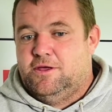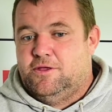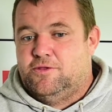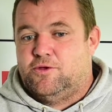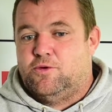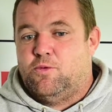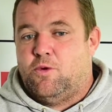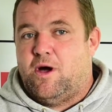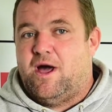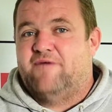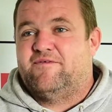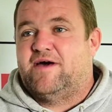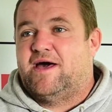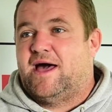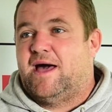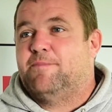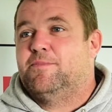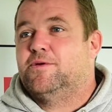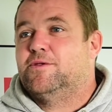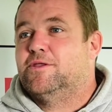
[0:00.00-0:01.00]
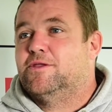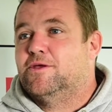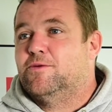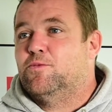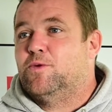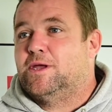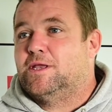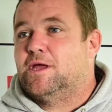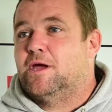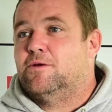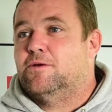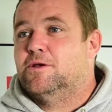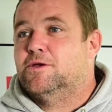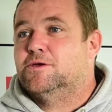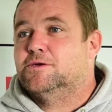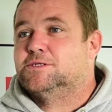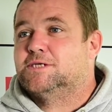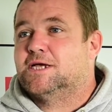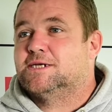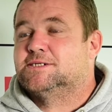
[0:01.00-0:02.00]
that whatever happened, that we don't
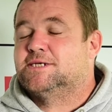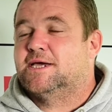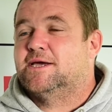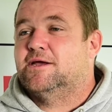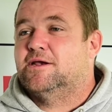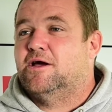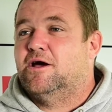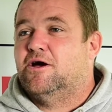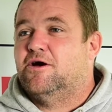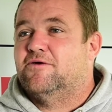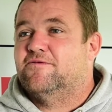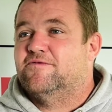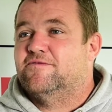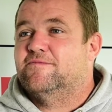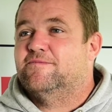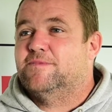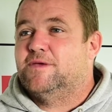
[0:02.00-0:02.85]
lose that second half.